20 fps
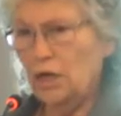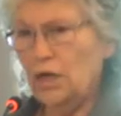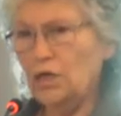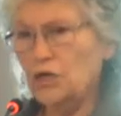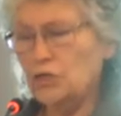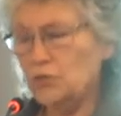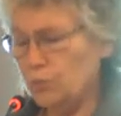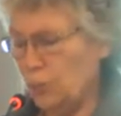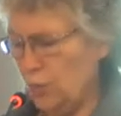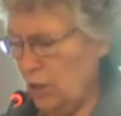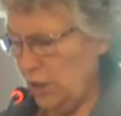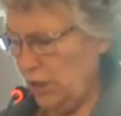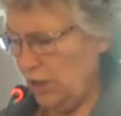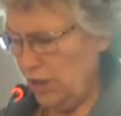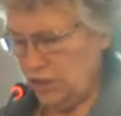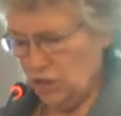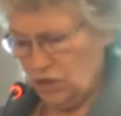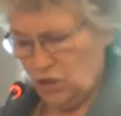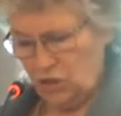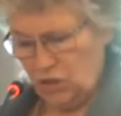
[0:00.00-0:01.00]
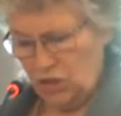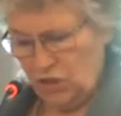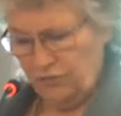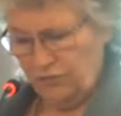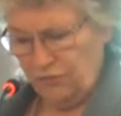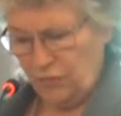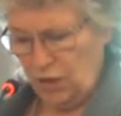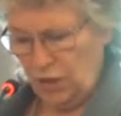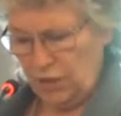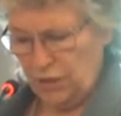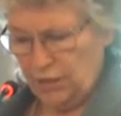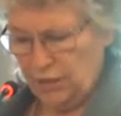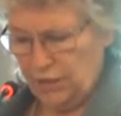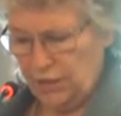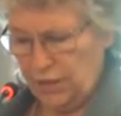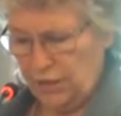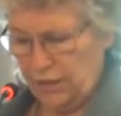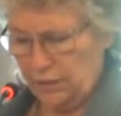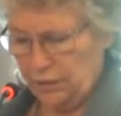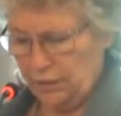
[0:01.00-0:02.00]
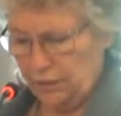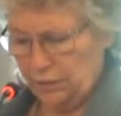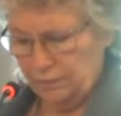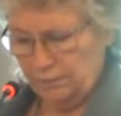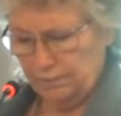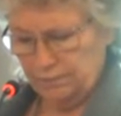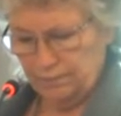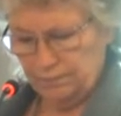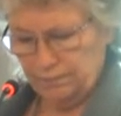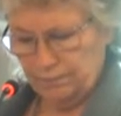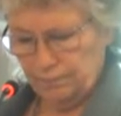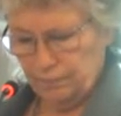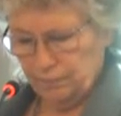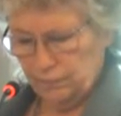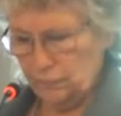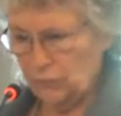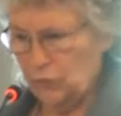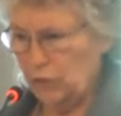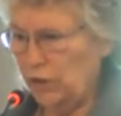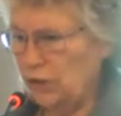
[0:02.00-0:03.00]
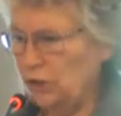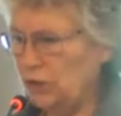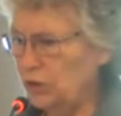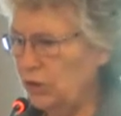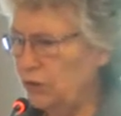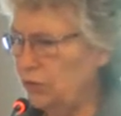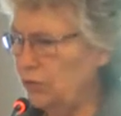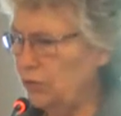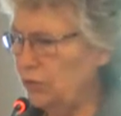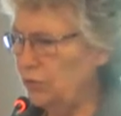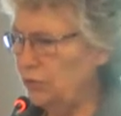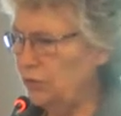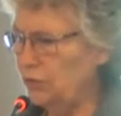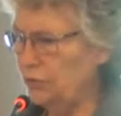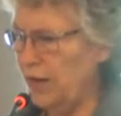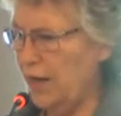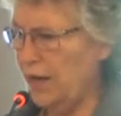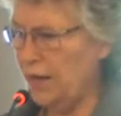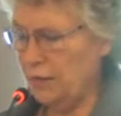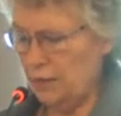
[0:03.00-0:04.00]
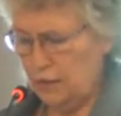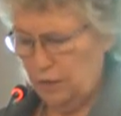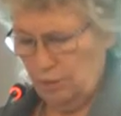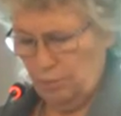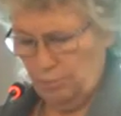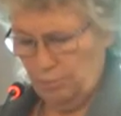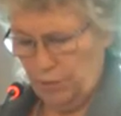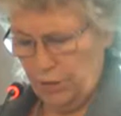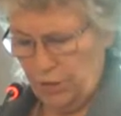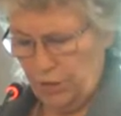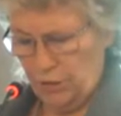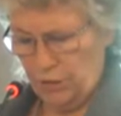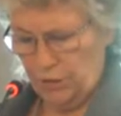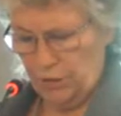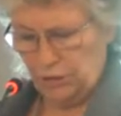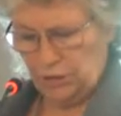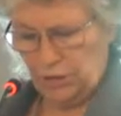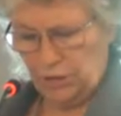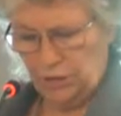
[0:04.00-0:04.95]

His work as chief architect included grand imperial